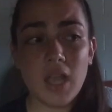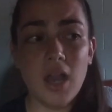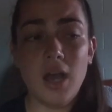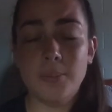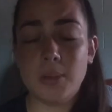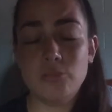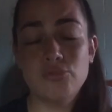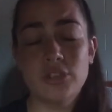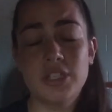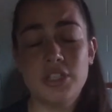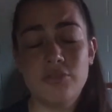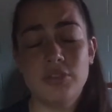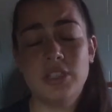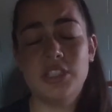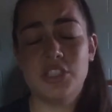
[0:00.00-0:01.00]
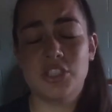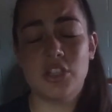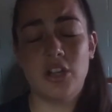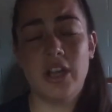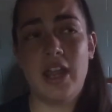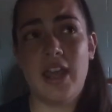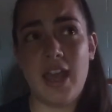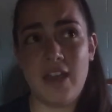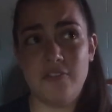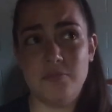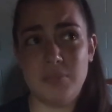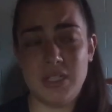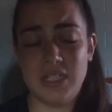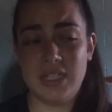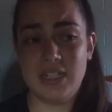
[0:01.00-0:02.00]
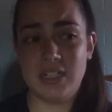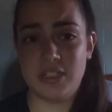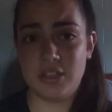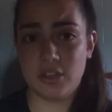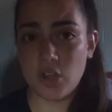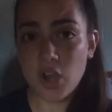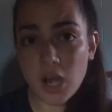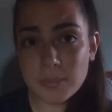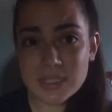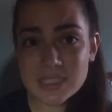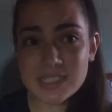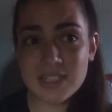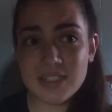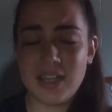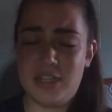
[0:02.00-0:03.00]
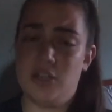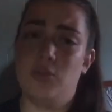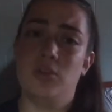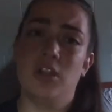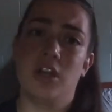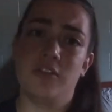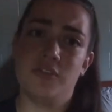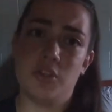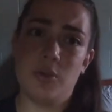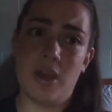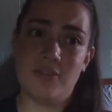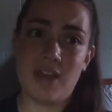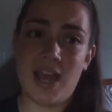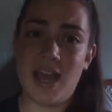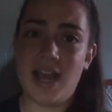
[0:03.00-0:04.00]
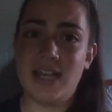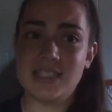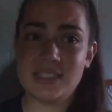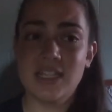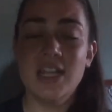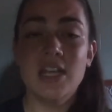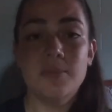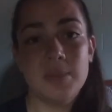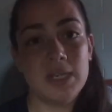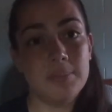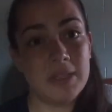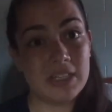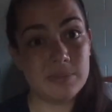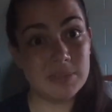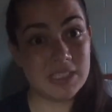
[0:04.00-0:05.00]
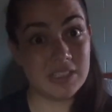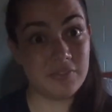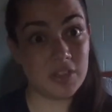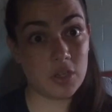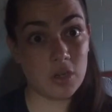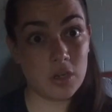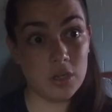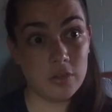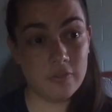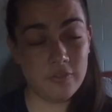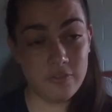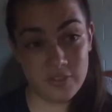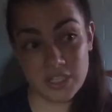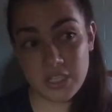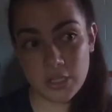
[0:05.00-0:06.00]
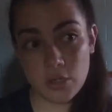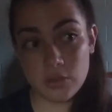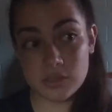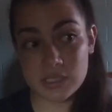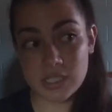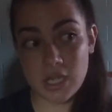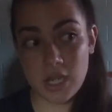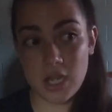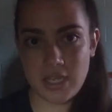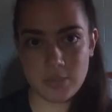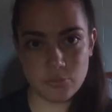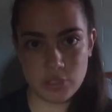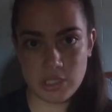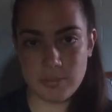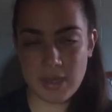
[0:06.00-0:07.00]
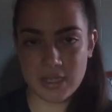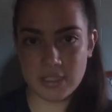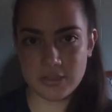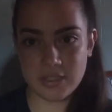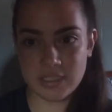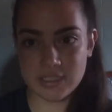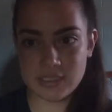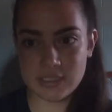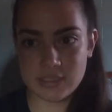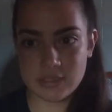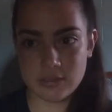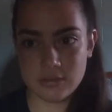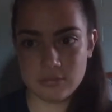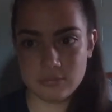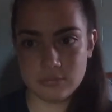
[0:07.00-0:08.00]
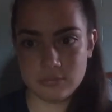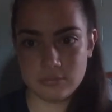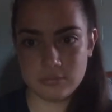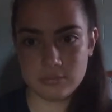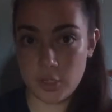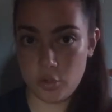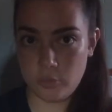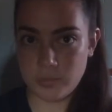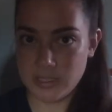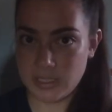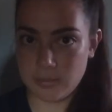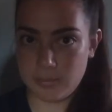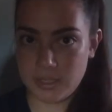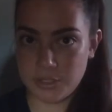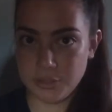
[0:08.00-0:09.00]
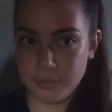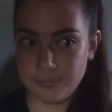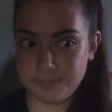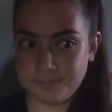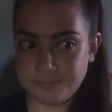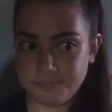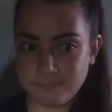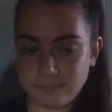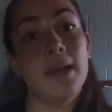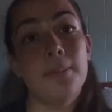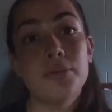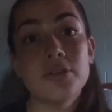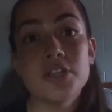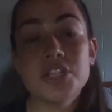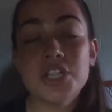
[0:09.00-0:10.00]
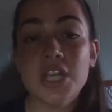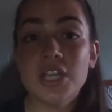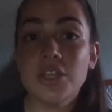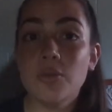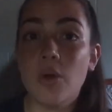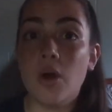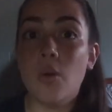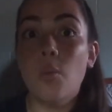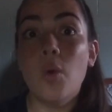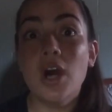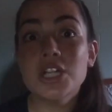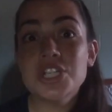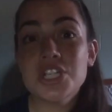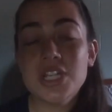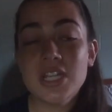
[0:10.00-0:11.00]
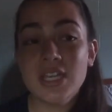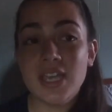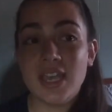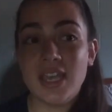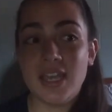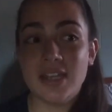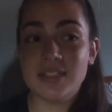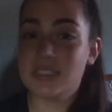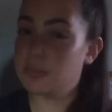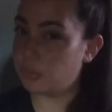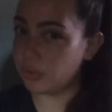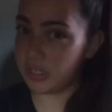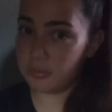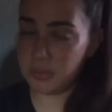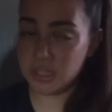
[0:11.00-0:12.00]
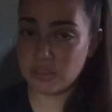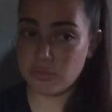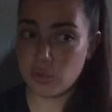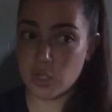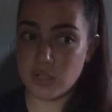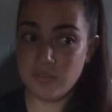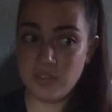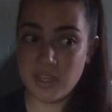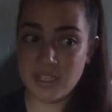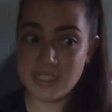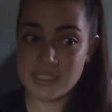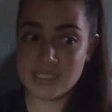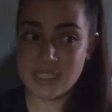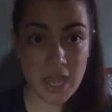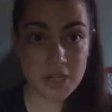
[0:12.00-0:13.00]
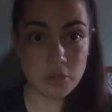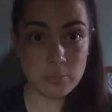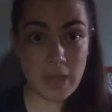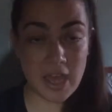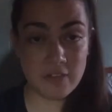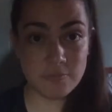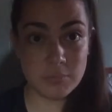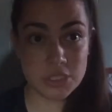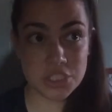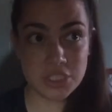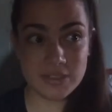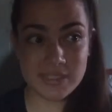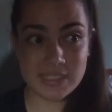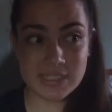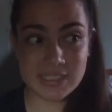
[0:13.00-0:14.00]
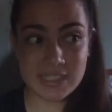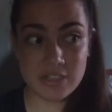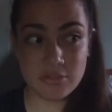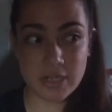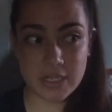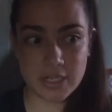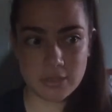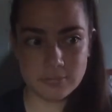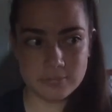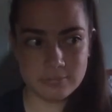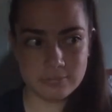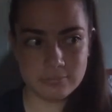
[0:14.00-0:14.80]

I'm really, really sorry I haven't been getting to the comments lately. I know a lot of you have asked me to make specific videos. I'm really bad at this. I hope to get better. I appreciate you all watching and supporting me through all of this. I don't have much else to say right now.